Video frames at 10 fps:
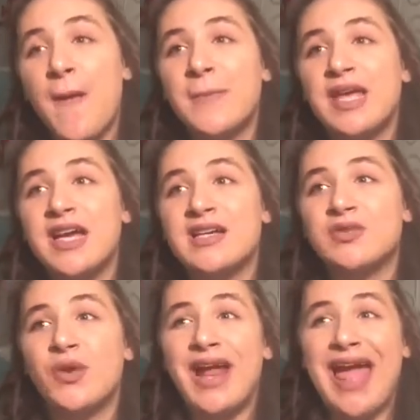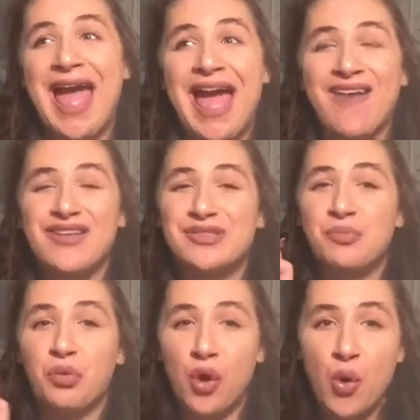because what I have is
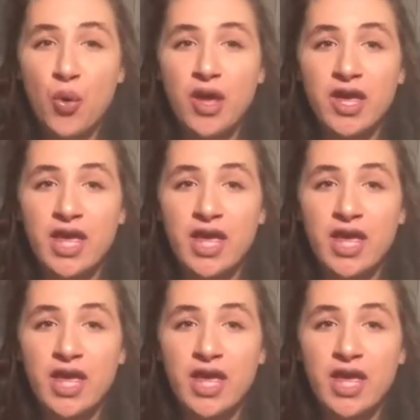broke